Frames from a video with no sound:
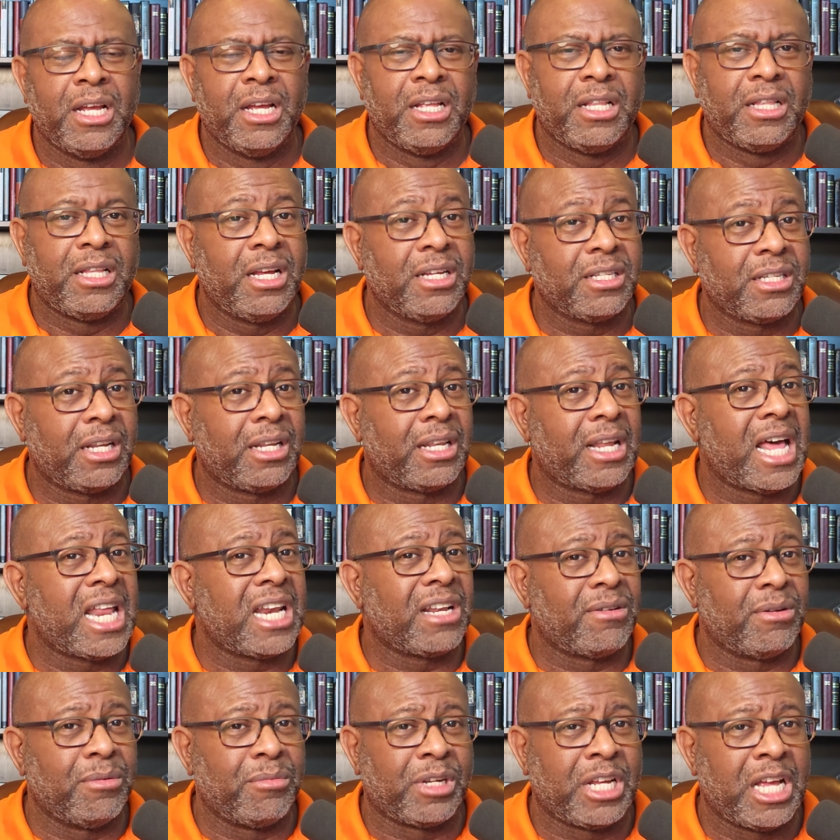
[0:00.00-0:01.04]
There's a lot
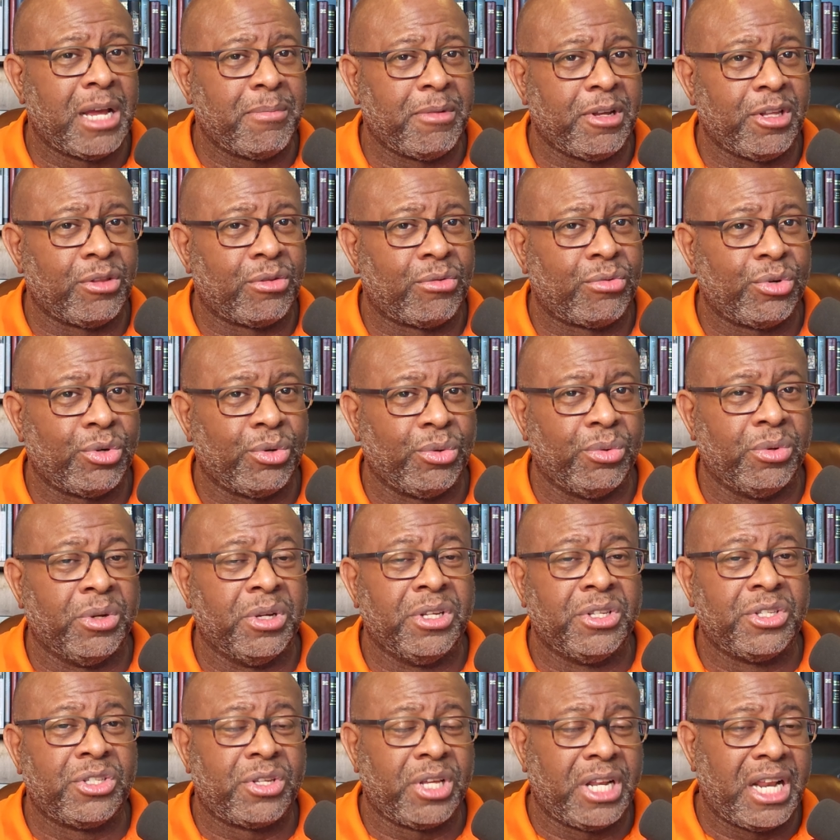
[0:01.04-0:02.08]
of them coming through,
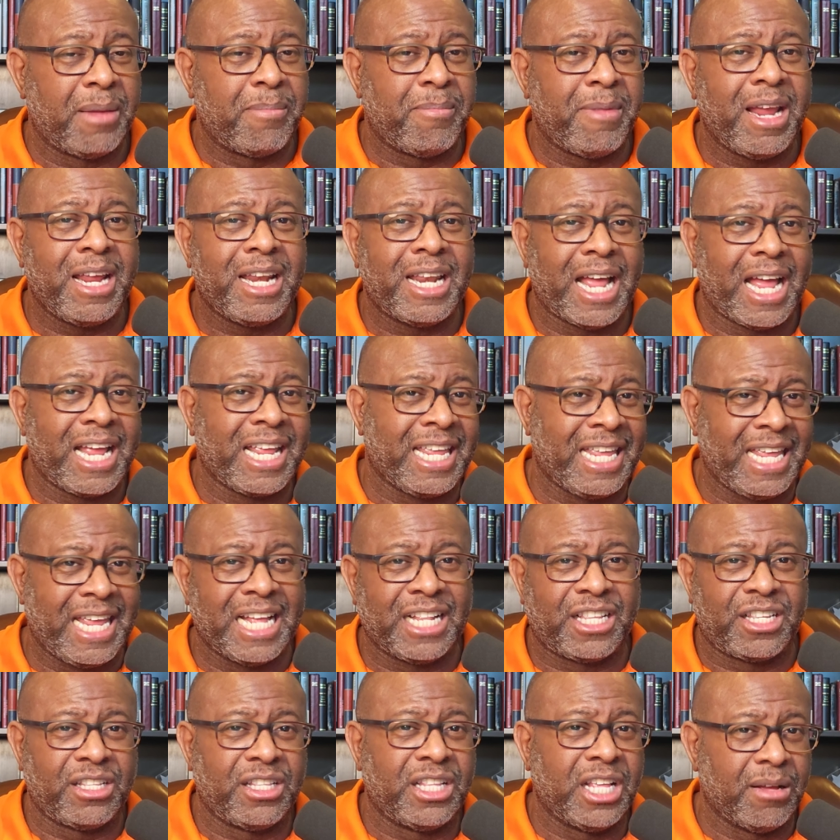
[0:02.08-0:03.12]
so they may not
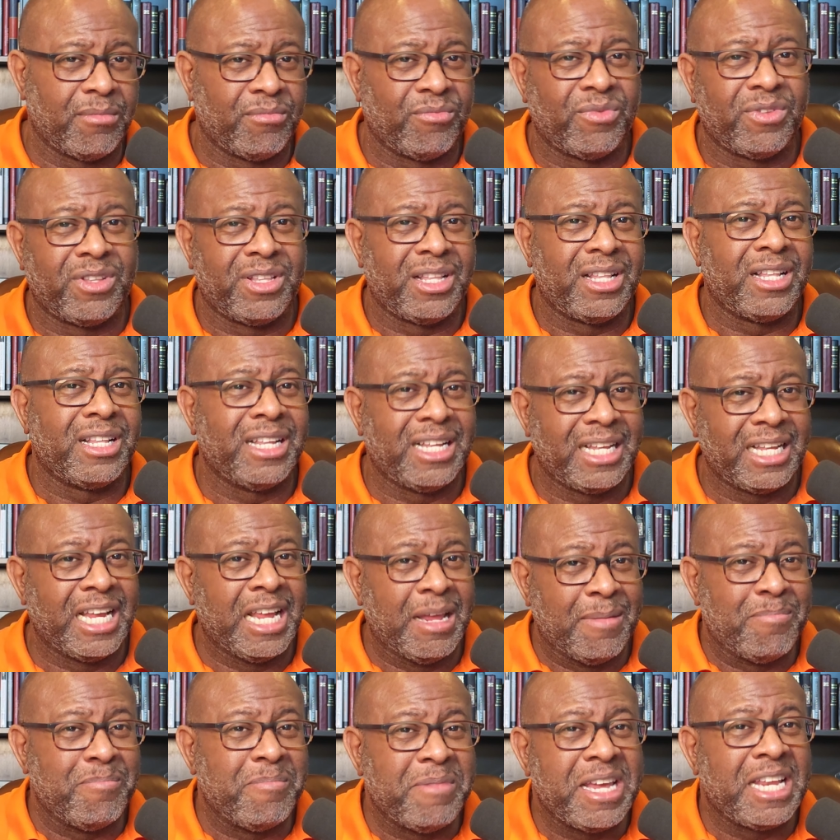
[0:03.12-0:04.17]
get to them
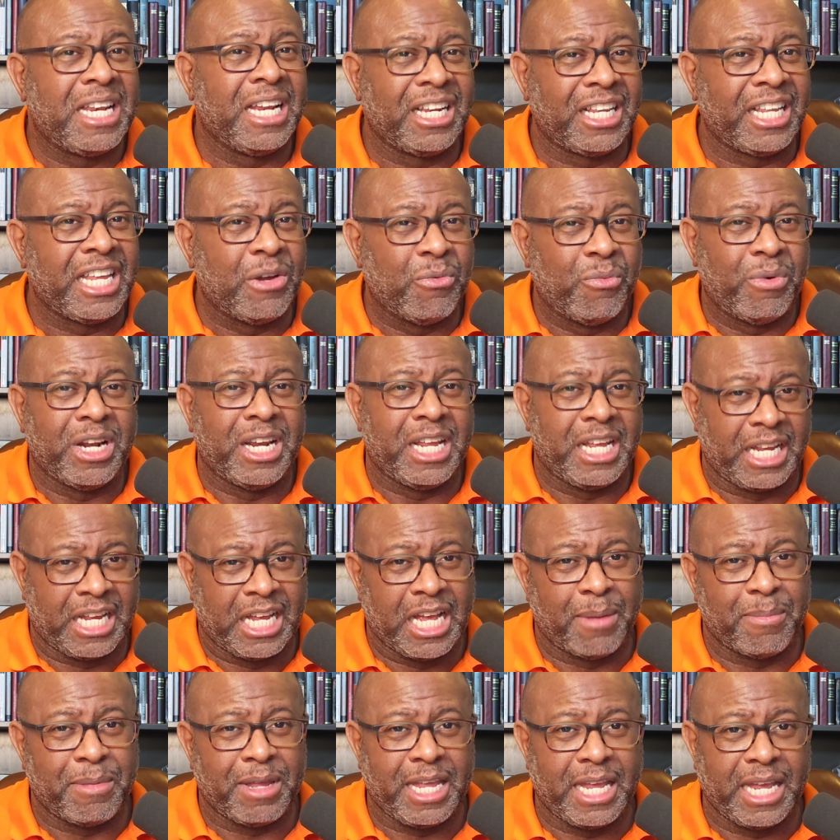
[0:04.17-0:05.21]
immediately when they
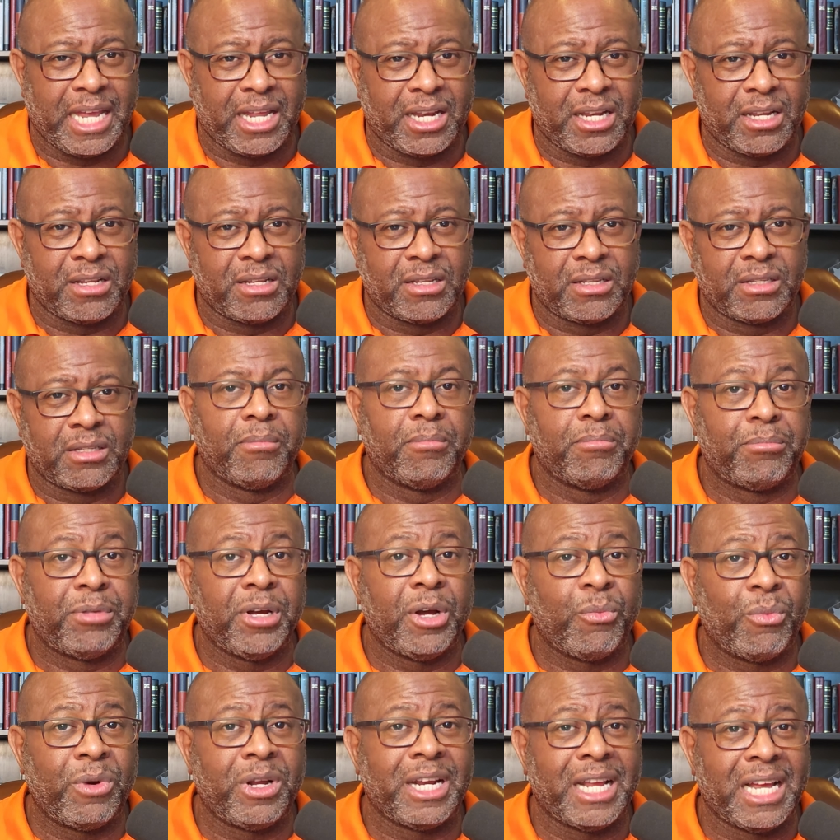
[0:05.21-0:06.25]
come in.
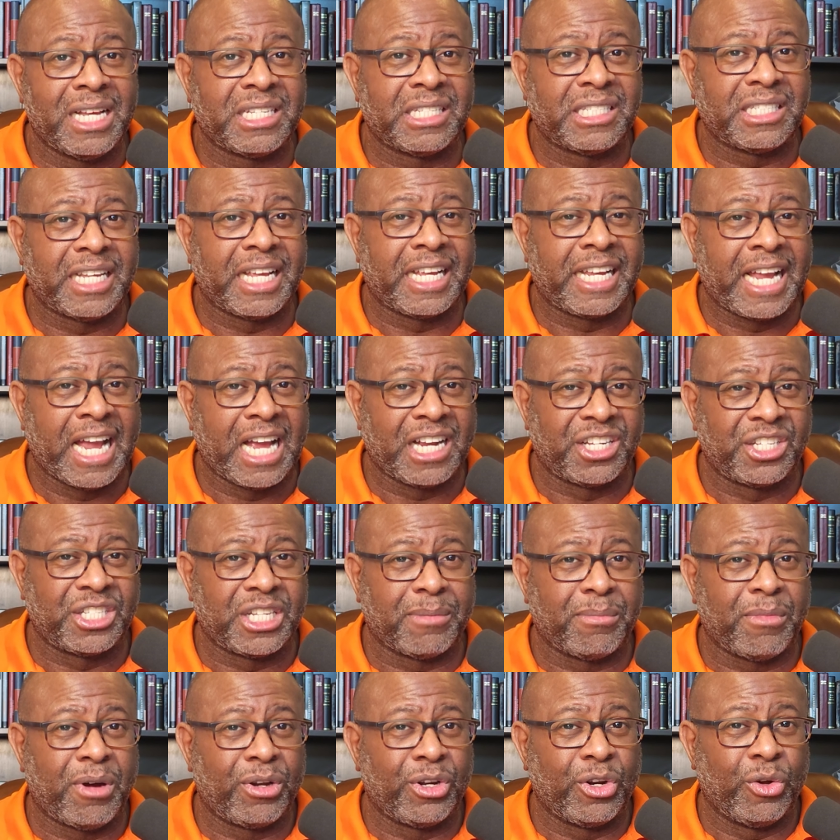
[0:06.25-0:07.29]
But when SSA catches
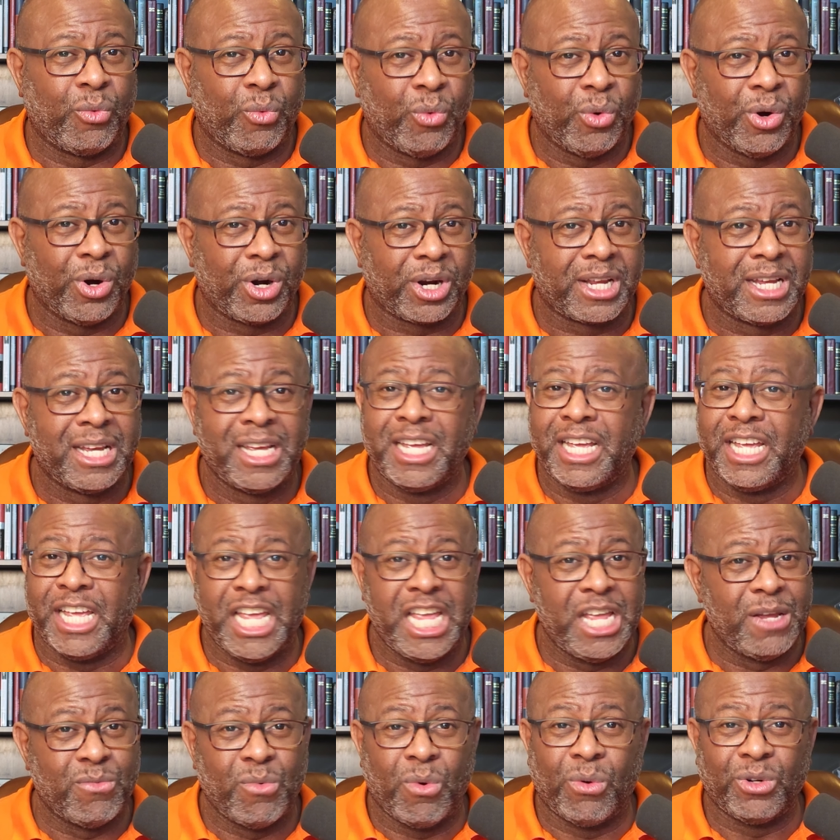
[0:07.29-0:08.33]
up on the work,
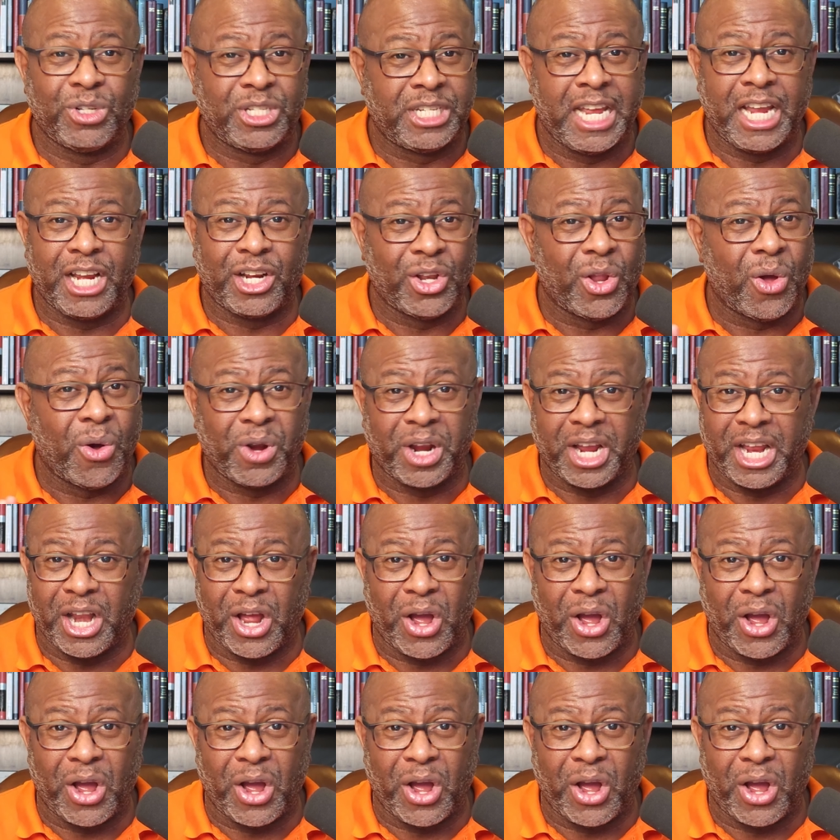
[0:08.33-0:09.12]
it won't take long at